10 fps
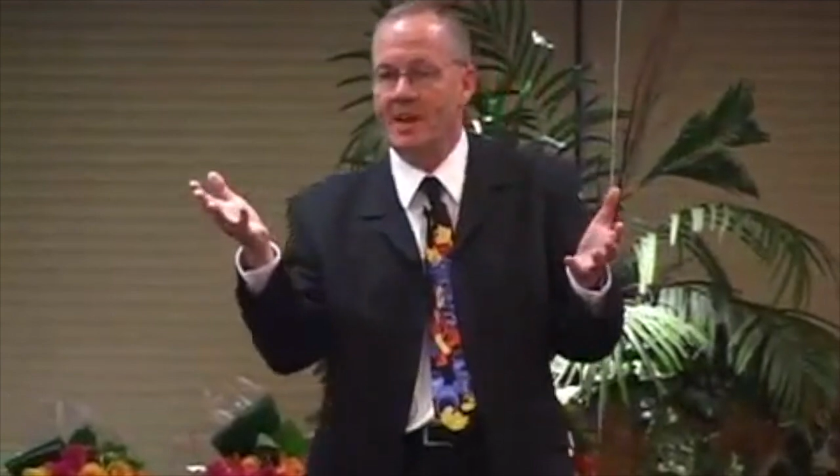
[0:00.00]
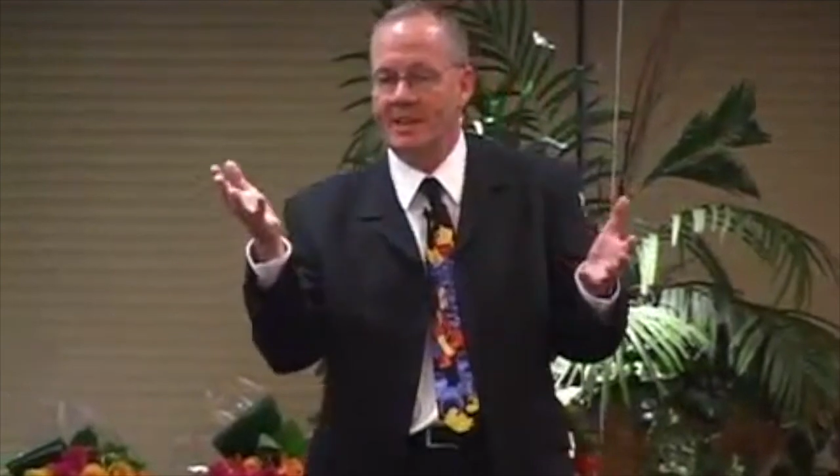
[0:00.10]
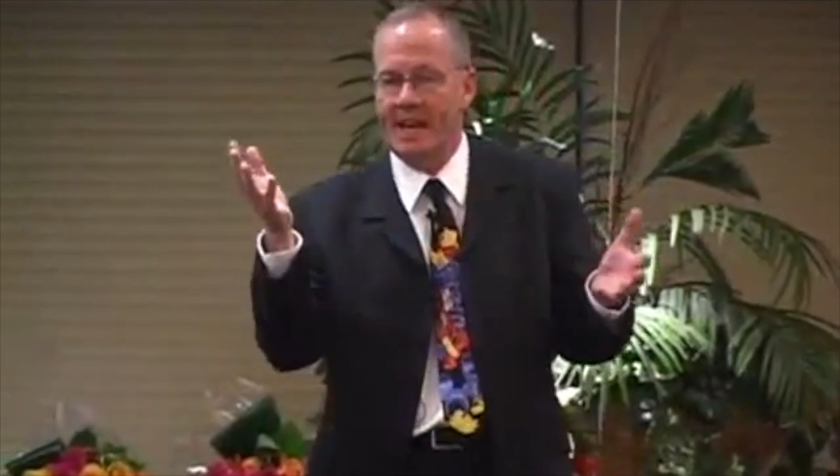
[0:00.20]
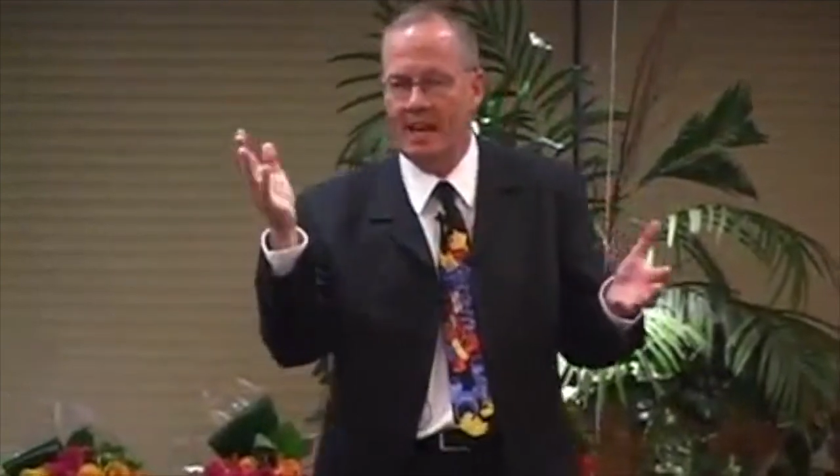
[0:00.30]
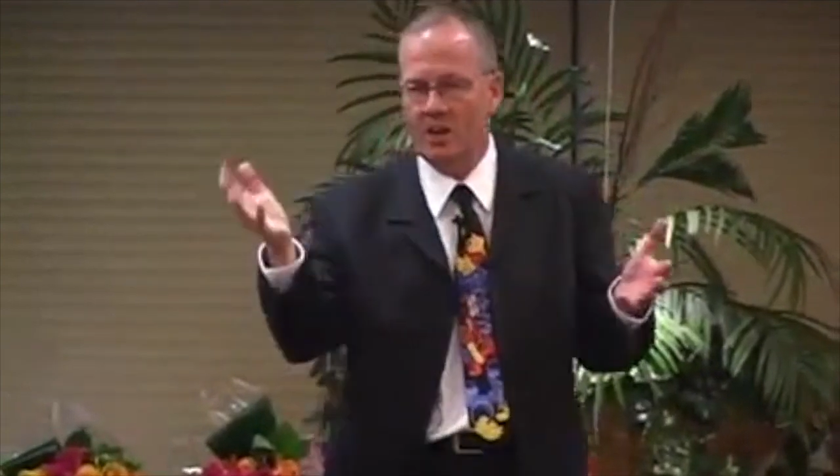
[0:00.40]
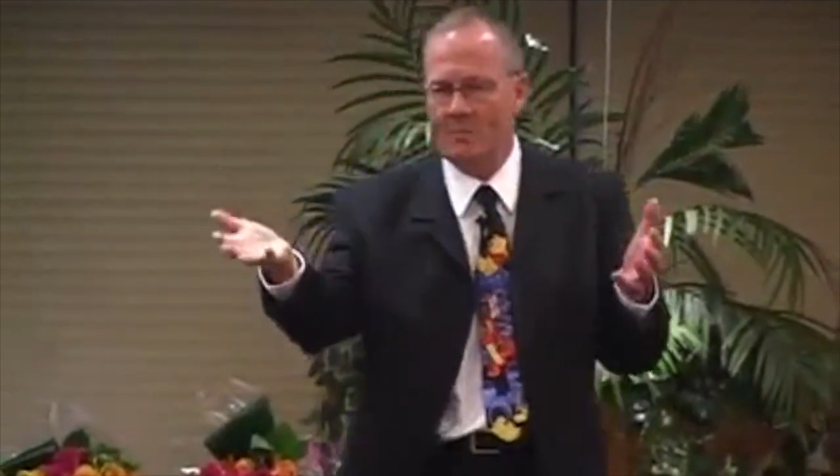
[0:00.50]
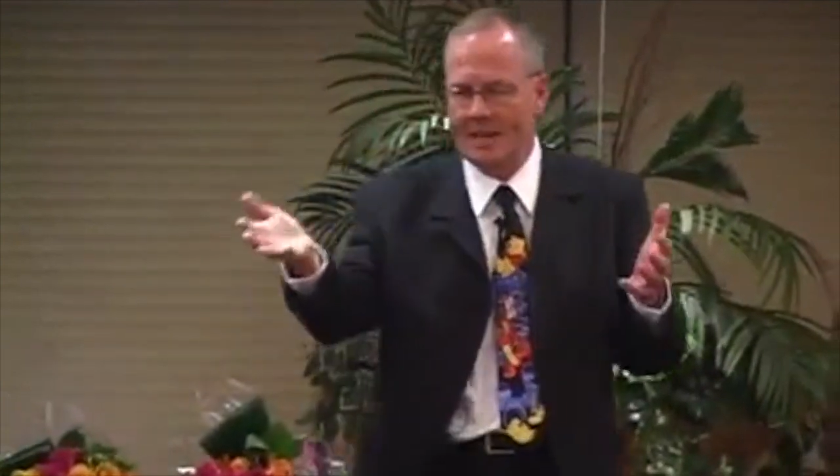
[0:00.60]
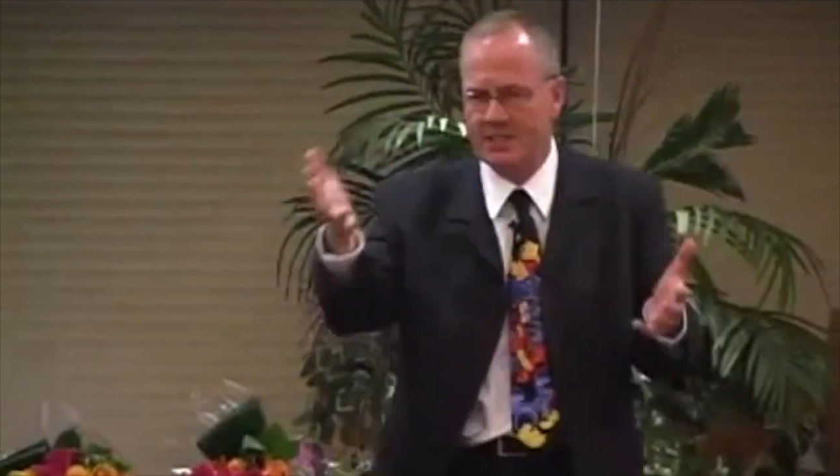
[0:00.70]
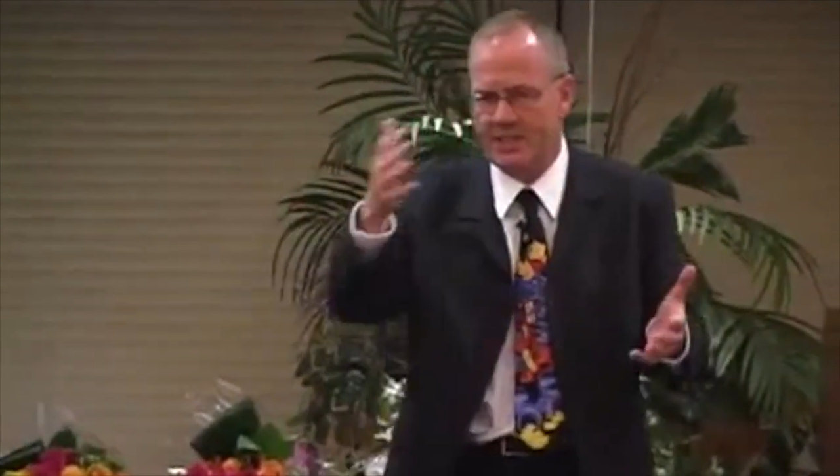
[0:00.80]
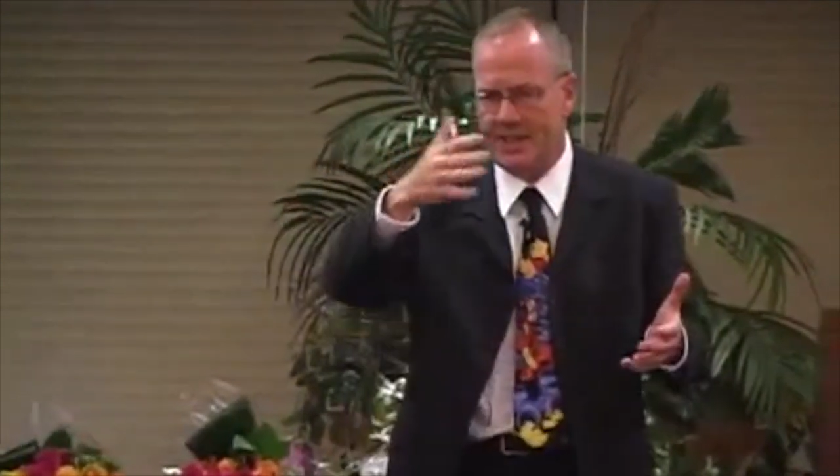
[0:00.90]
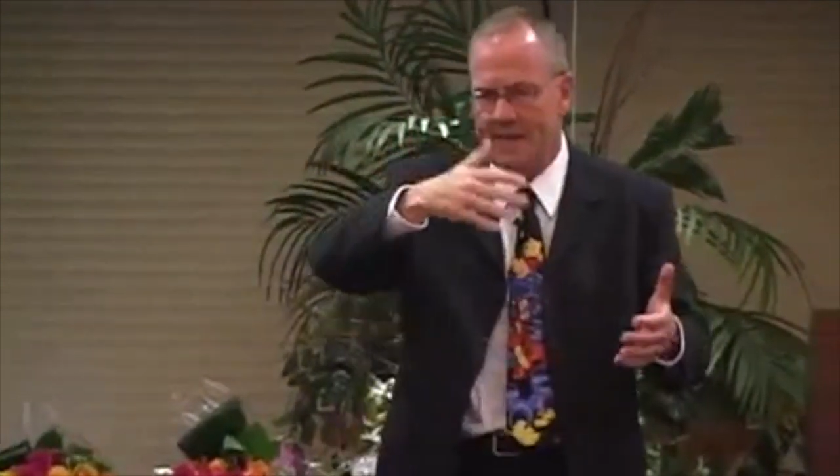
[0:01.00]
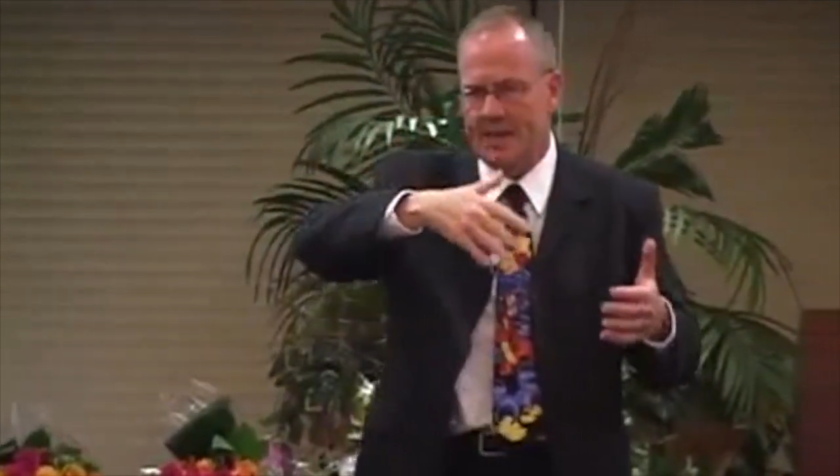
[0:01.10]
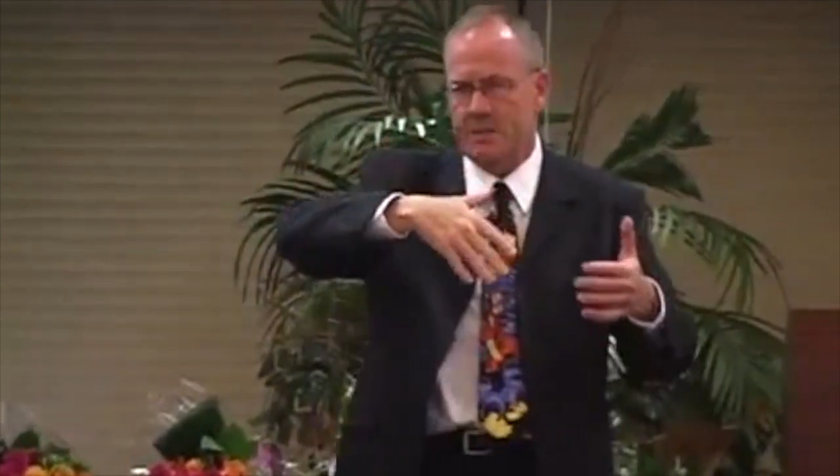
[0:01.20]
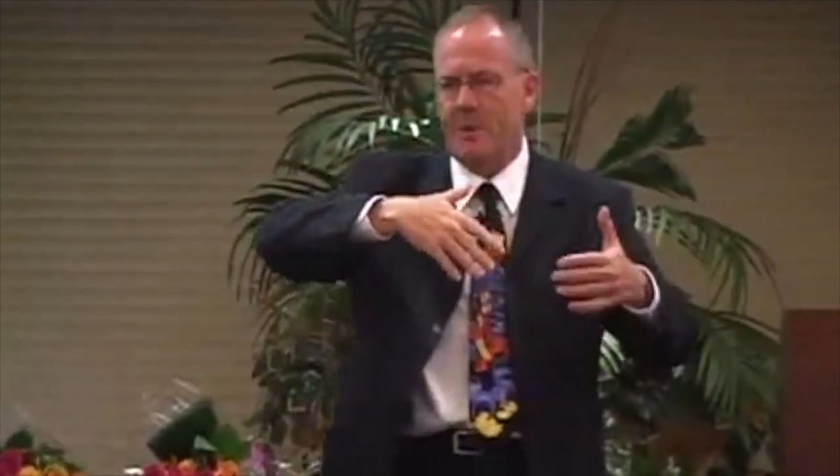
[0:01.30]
on that, I'll go back to the